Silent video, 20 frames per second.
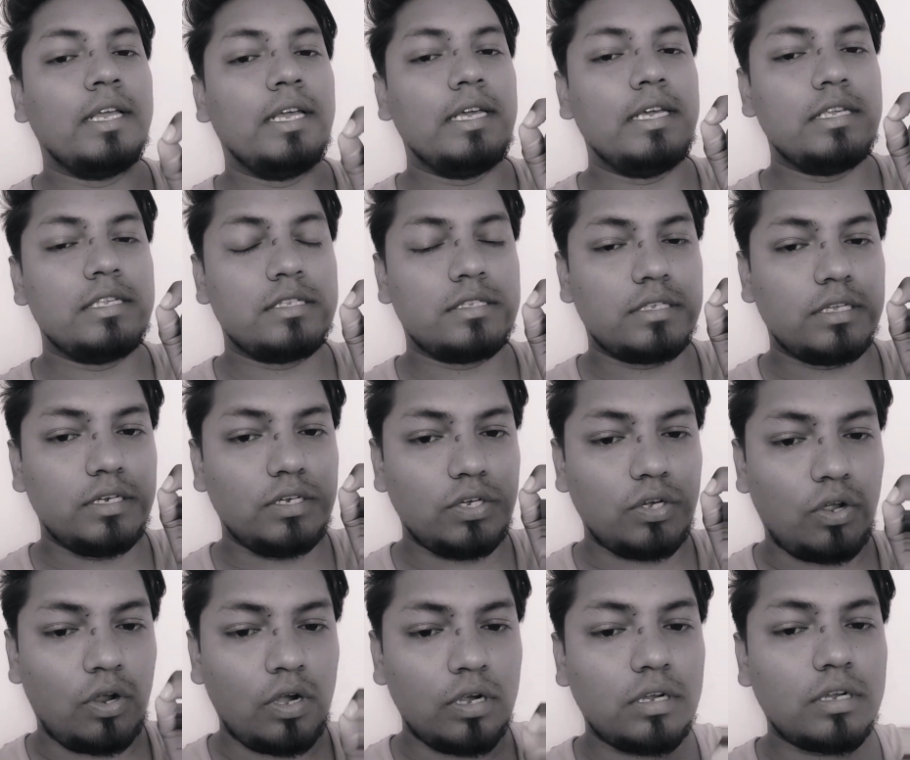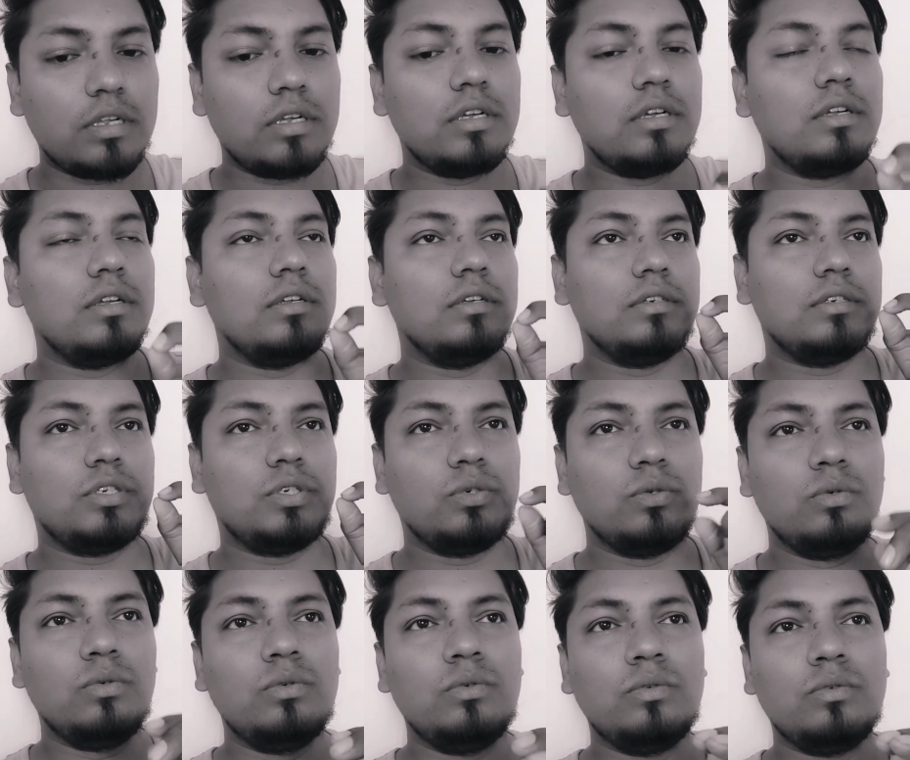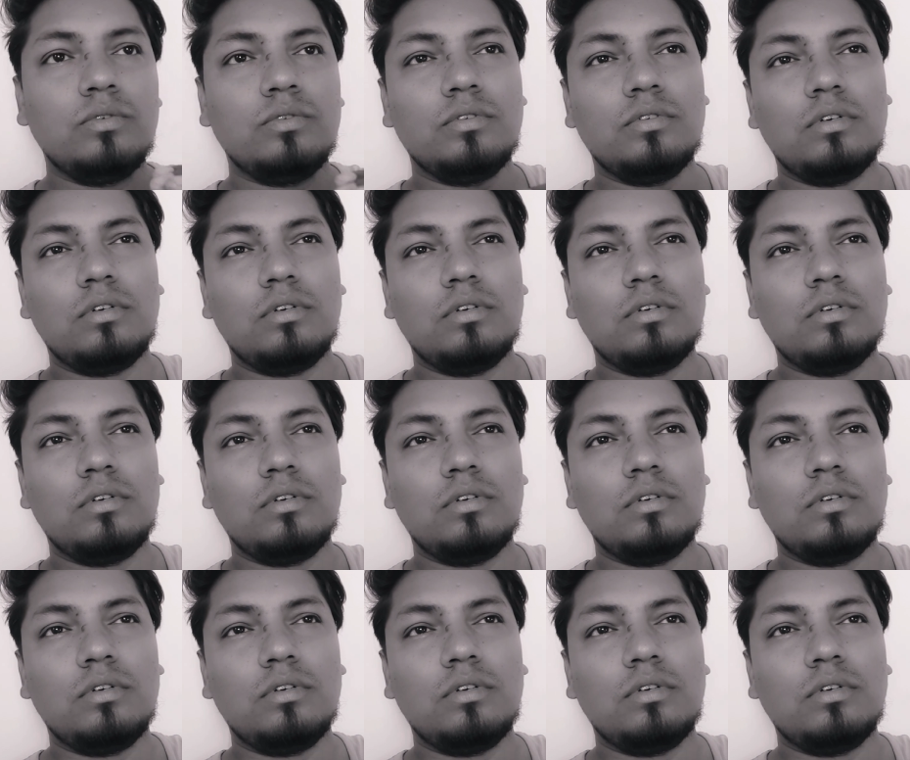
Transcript: is not to